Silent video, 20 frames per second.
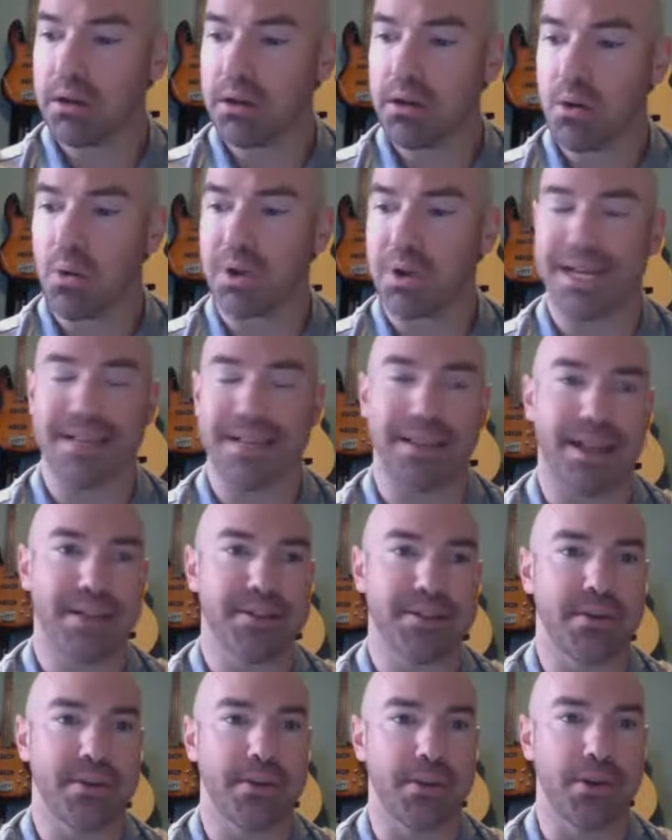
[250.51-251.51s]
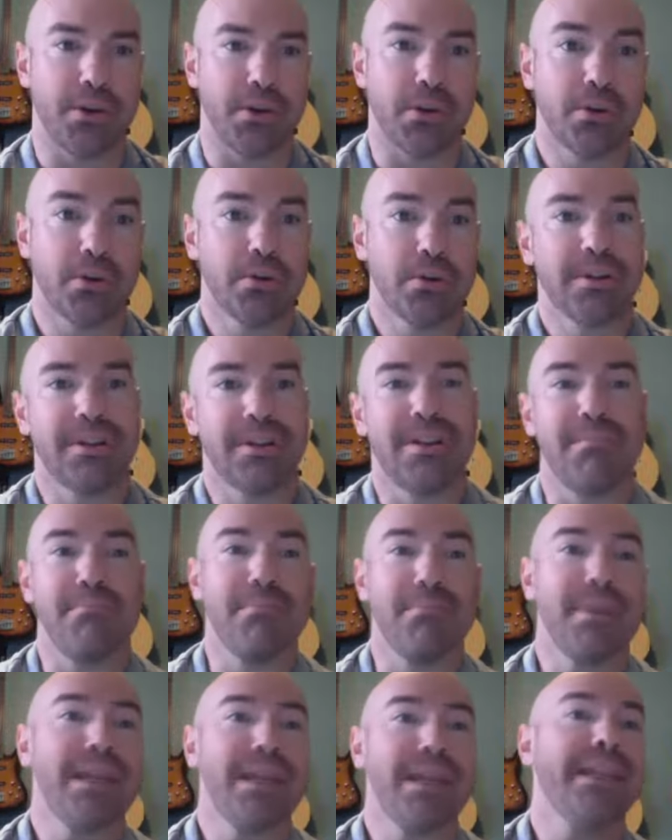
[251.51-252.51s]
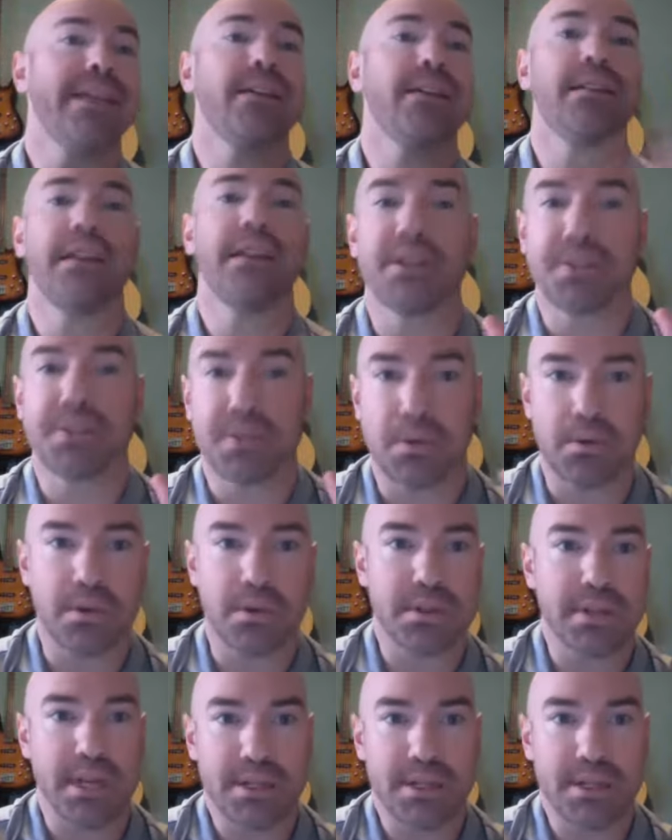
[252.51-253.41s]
what I like to do immediately as soon as